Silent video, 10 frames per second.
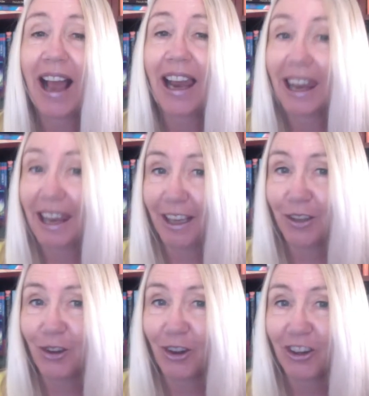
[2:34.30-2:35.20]

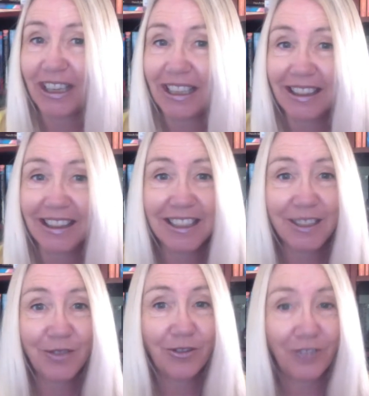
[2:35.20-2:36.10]
later on in
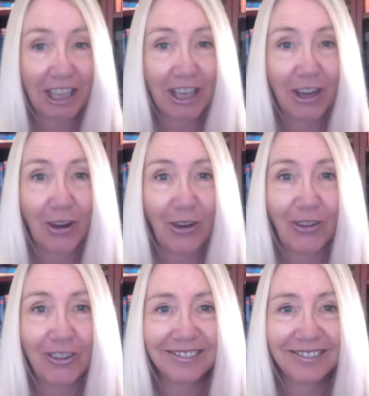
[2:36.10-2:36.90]
this video.